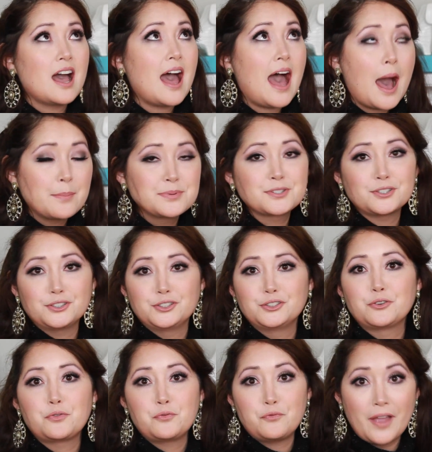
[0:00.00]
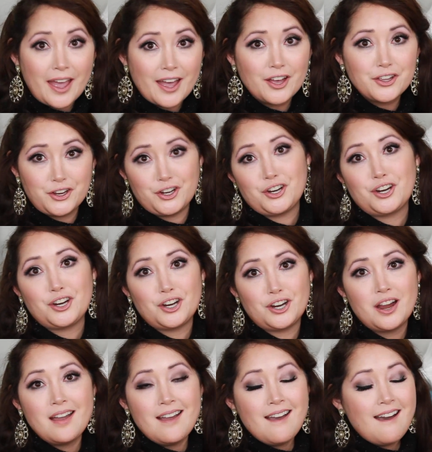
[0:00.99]
absolute
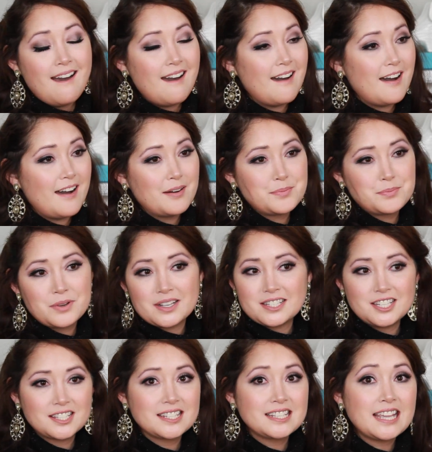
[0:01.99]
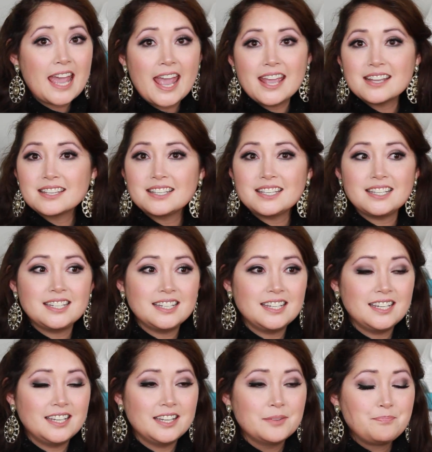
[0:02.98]
failure, just
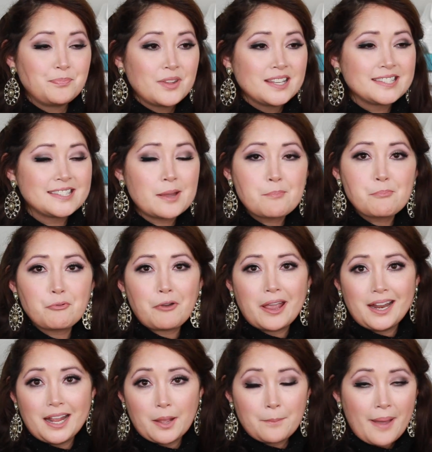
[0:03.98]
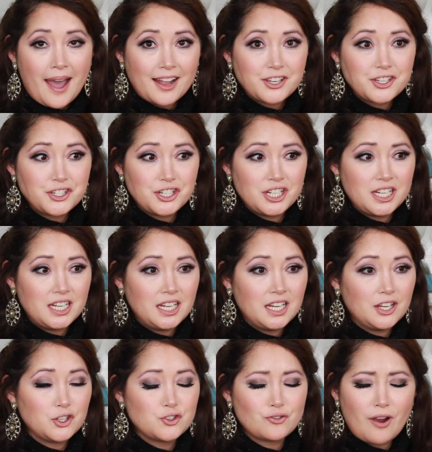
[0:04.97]
cakey, separating,
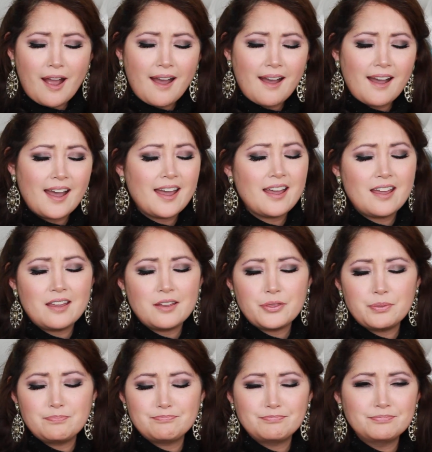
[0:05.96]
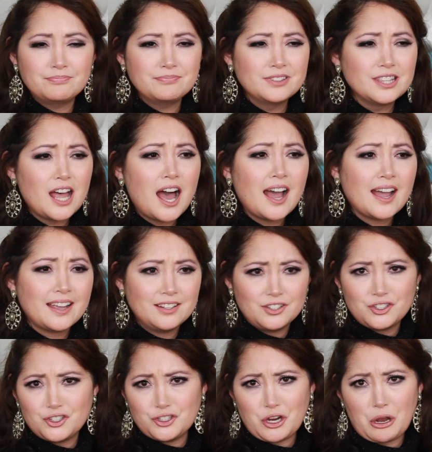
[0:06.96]
patchy, dry,
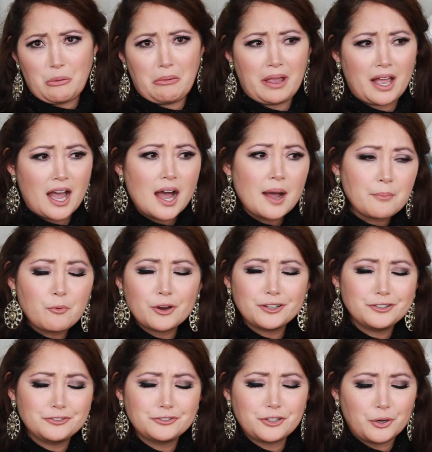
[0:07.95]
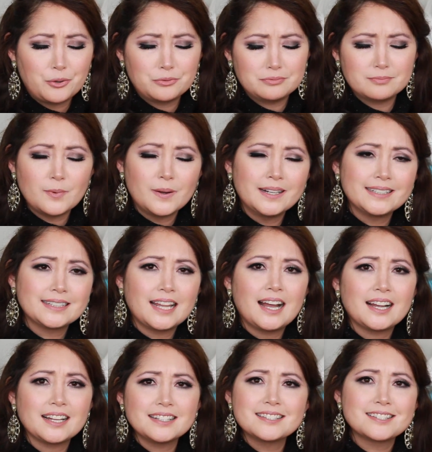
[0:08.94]
lines showing up where you don't want
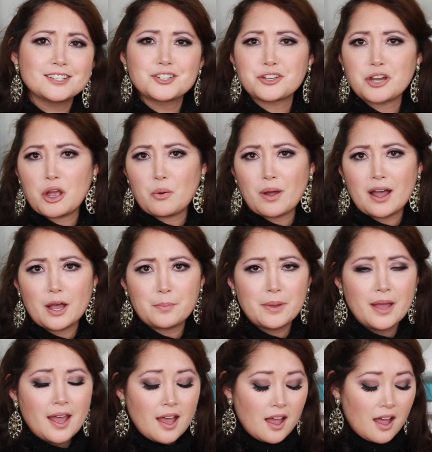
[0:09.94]
lines to show up.